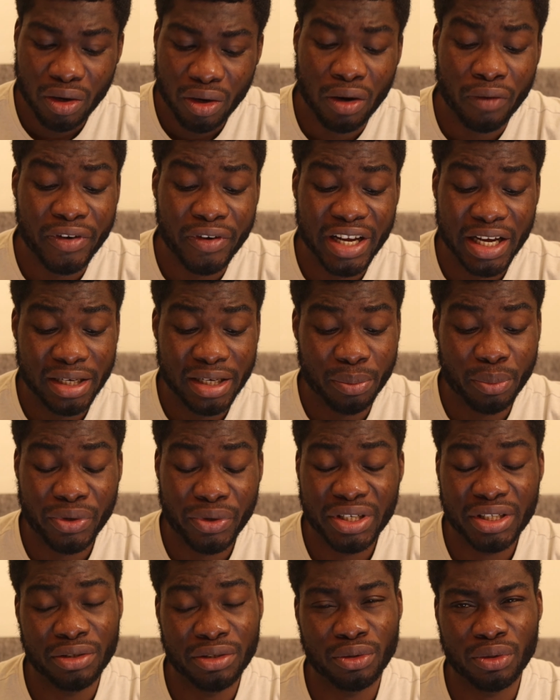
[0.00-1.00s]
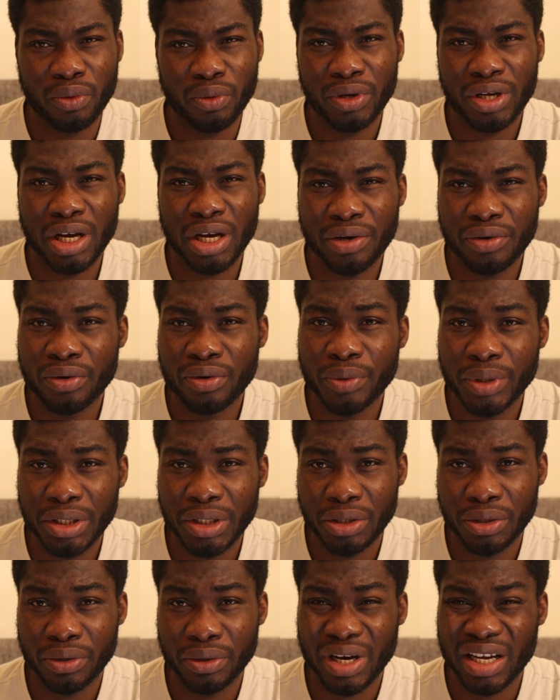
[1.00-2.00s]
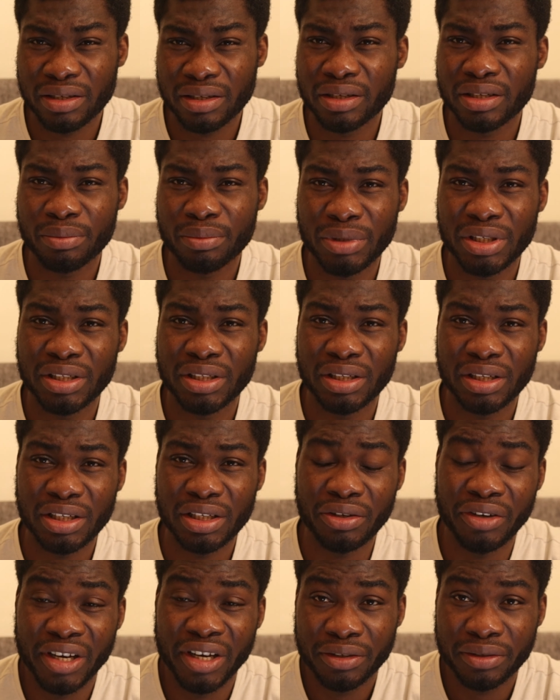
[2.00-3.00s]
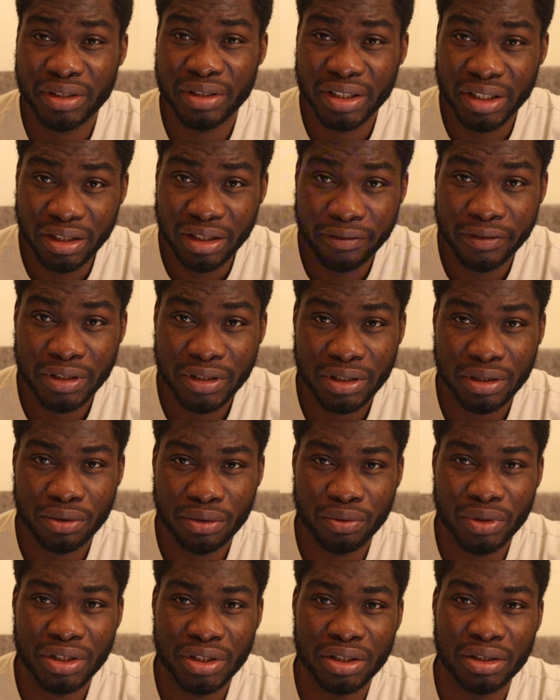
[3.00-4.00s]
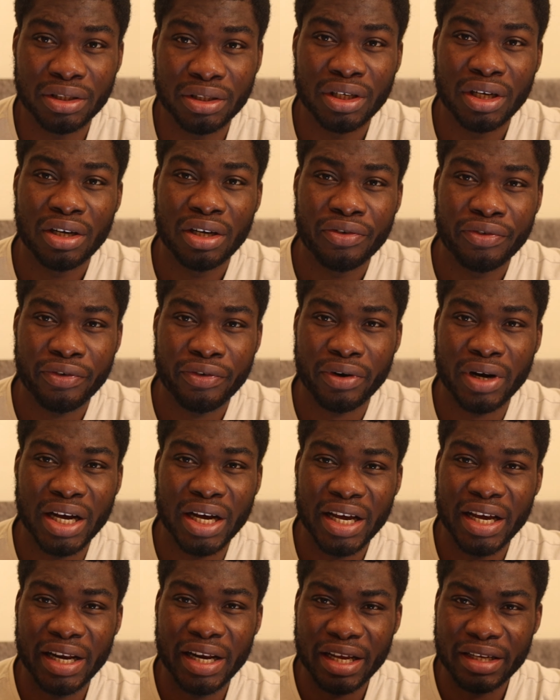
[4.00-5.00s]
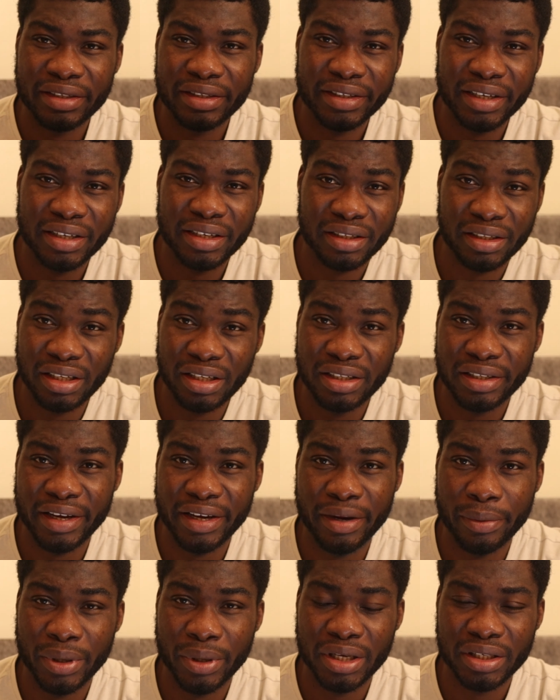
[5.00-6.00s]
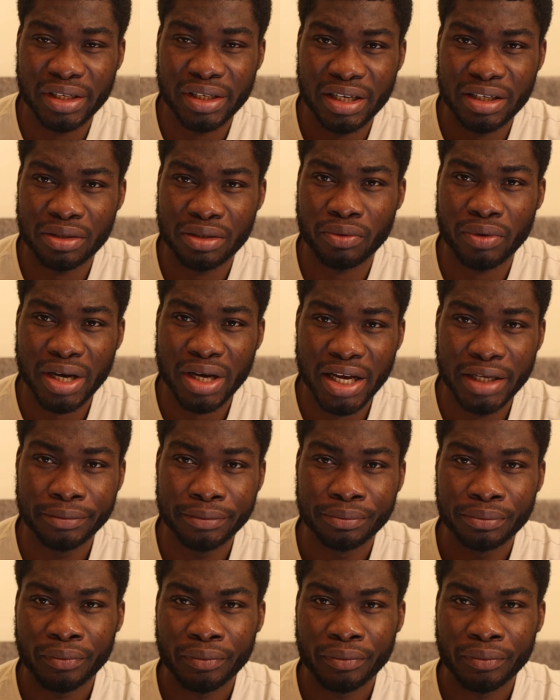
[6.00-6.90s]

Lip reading: of their depression. So when you are doing your assessment and then you get to the living situation, try and assess these areas. That is why